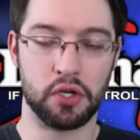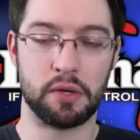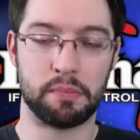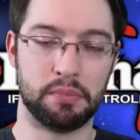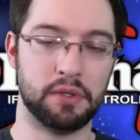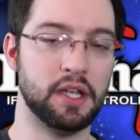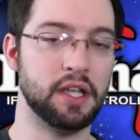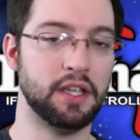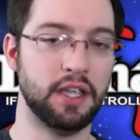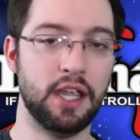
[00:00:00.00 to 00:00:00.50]
to
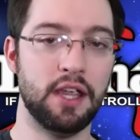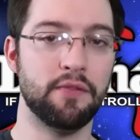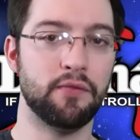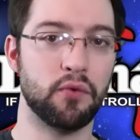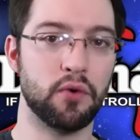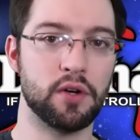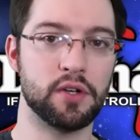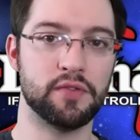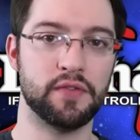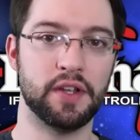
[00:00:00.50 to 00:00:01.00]
play
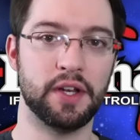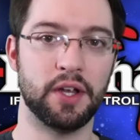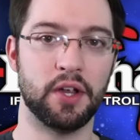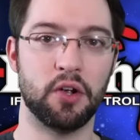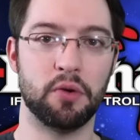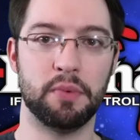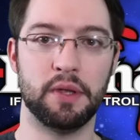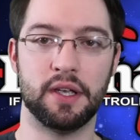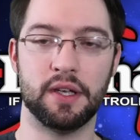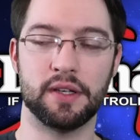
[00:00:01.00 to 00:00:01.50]
Keyforge
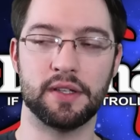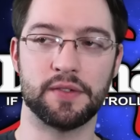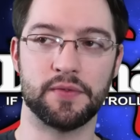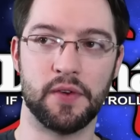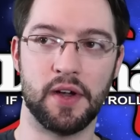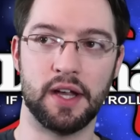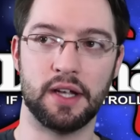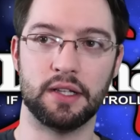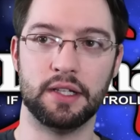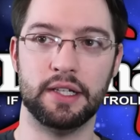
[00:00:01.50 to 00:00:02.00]
video because
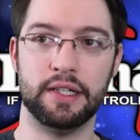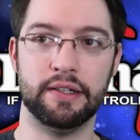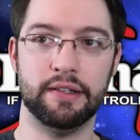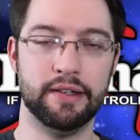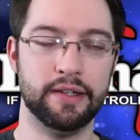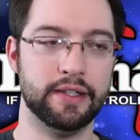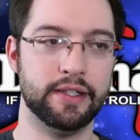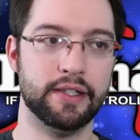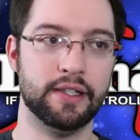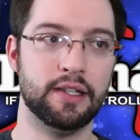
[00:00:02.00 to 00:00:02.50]
frankly,
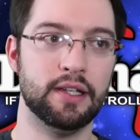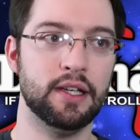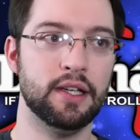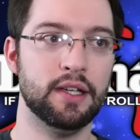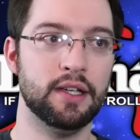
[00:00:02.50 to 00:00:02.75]
uh,